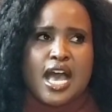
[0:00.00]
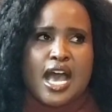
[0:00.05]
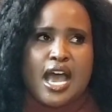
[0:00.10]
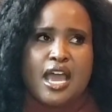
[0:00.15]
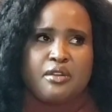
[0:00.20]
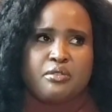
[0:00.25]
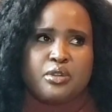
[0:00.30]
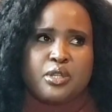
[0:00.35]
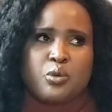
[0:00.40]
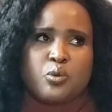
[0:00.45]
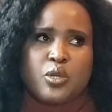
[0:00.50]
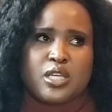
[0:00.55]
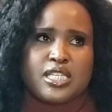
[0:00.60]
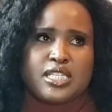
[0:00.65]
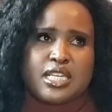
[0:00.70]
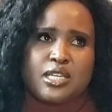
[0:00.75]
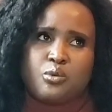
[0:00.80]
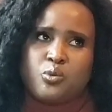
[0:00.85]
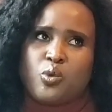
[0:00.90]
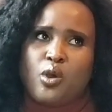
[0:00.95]
I
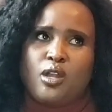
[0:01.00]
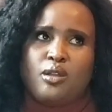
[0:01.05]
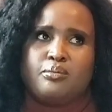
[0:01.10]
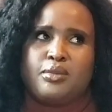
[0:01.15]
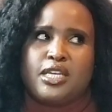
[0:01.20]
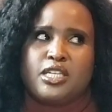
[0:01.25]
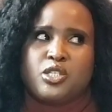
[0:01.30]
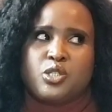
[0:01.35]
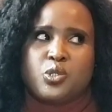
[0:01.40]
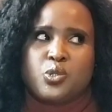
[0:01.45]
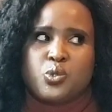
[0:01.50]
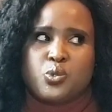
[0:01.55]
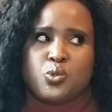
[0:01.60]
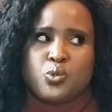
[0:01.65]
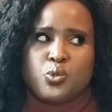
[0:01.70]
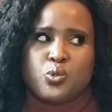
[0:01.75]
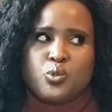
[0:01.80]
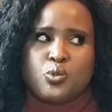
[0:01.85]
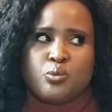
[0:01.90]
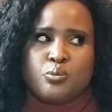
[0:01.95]
requested Walmart
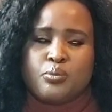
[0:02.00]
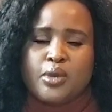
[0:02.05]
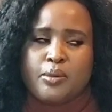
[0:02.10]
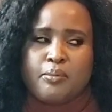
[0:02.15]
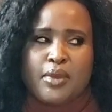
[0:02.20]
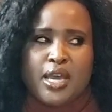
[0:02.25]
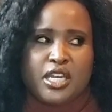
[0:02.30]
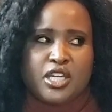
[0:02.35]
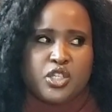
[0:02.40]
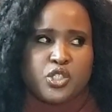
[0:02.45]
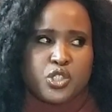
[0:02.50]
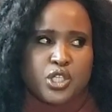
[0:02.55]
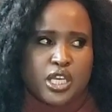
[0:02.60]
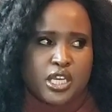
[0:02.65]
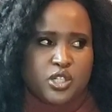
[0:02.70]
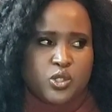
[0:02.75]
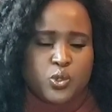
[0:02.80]
to my manager